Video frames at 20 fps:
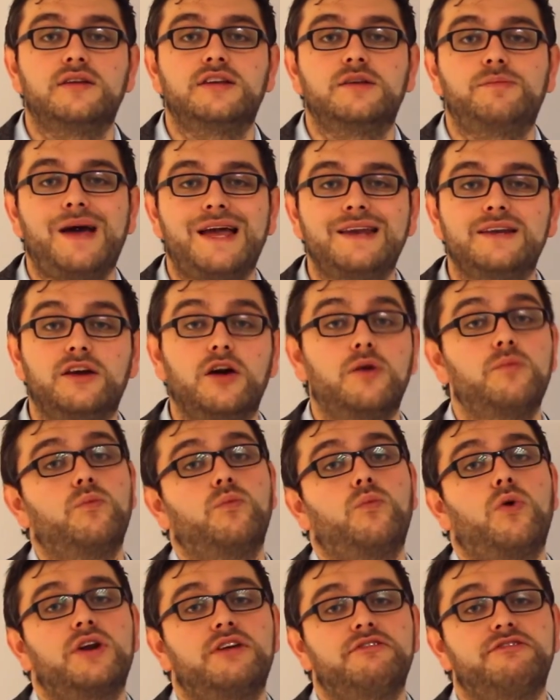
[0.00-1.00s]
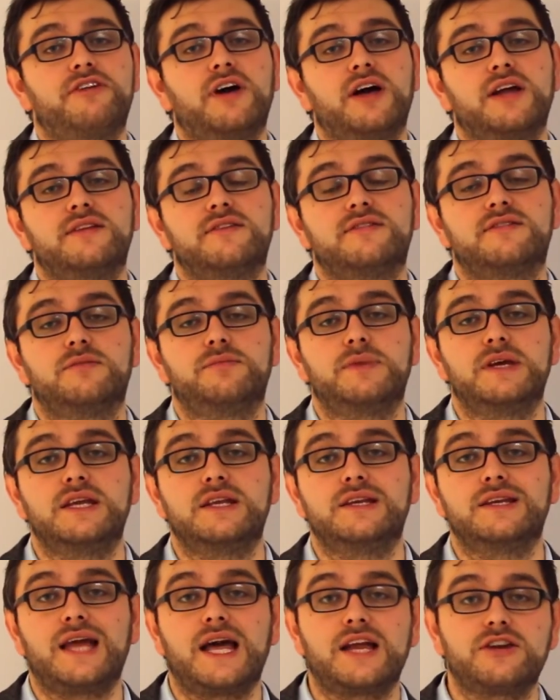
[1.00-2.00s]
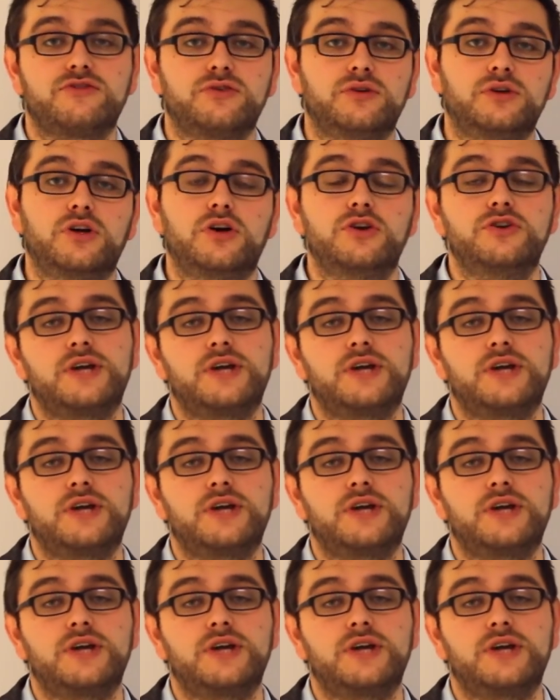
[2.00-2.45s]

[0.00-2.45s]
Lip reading: depending on what it finds to be natural,